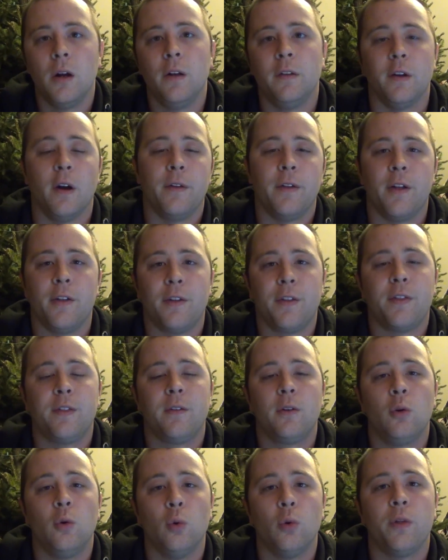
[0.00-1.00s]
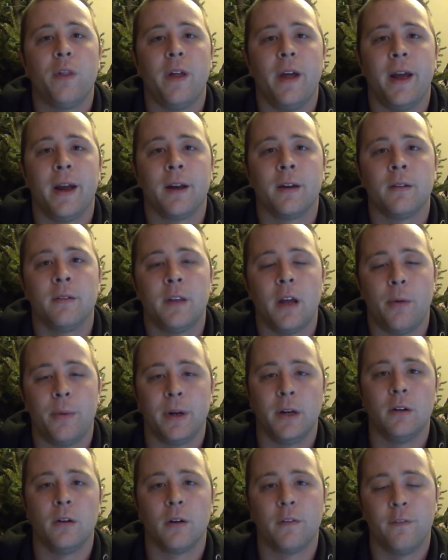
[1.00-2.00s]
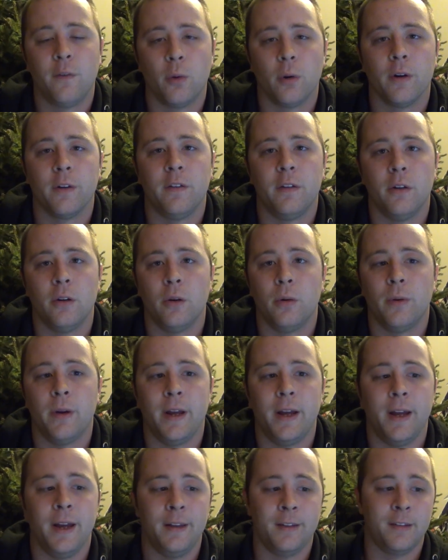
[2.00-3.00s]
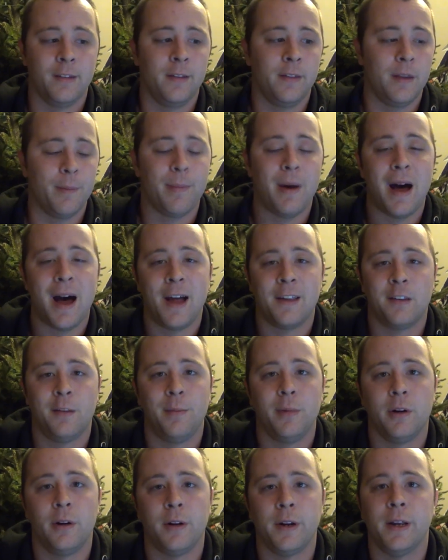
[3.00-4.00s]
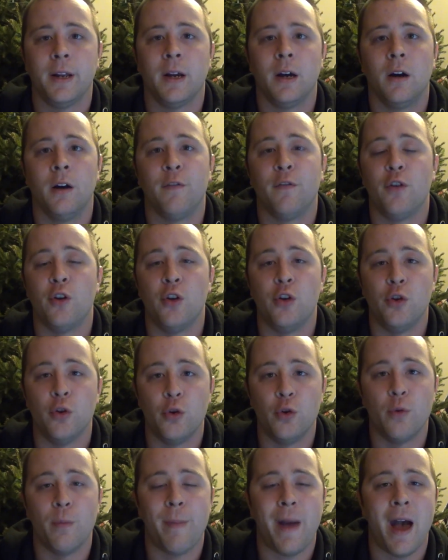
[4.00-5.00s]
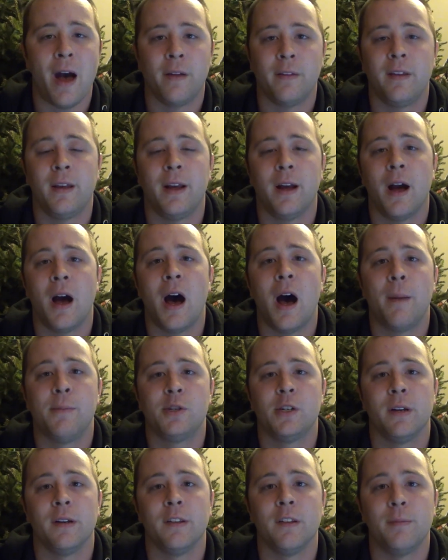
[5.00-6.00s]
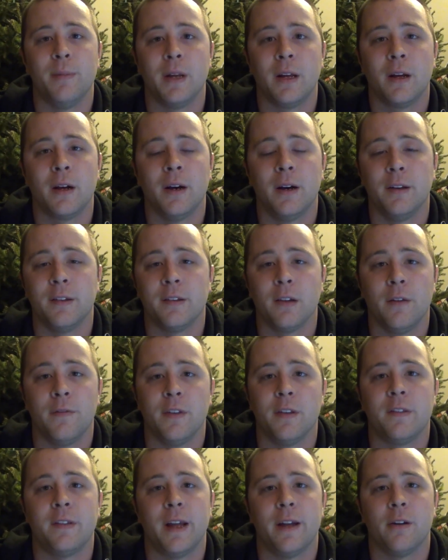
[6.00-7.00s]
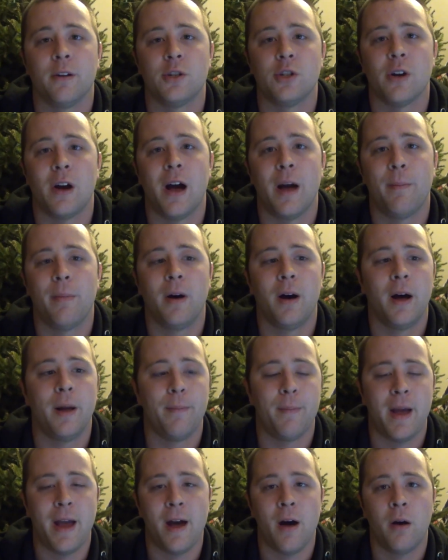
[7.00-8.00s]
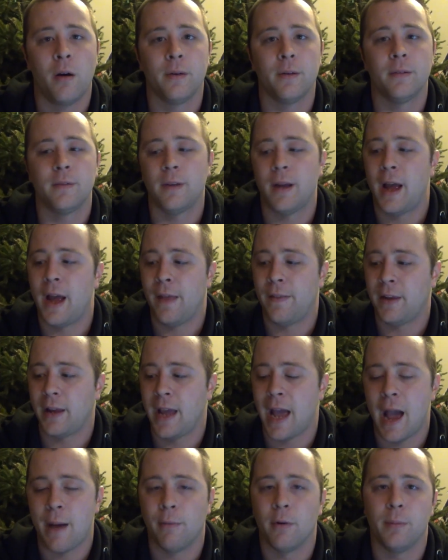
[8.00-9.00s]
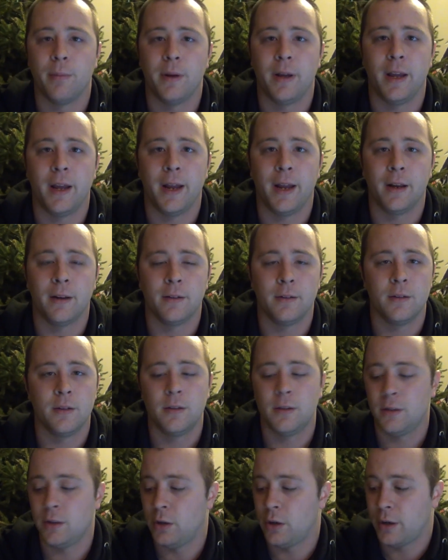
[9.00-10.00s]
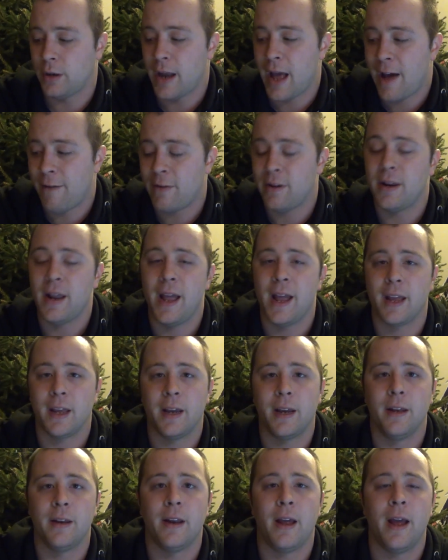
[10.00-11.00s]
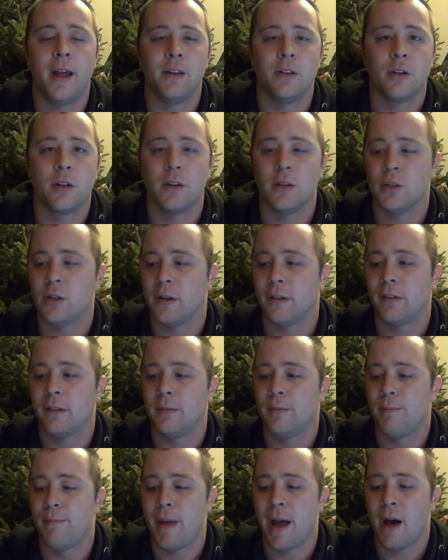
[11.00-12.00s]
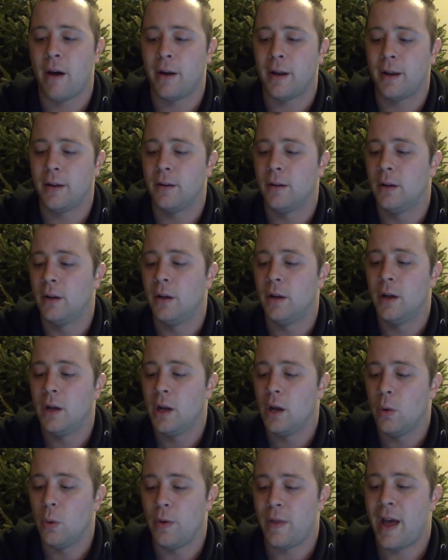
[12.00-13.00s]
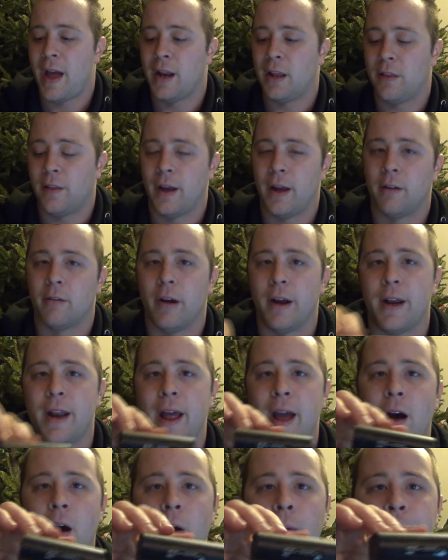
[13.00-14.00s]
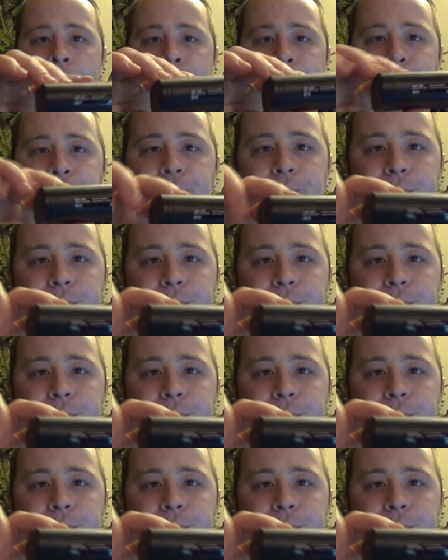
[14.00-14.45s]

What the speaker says: So the other cool thing that we can look forward to is the possibility of new mounting options because of the standard tripod mount, and the camera being, you can have it naked and you can just mount it with anything. Right now,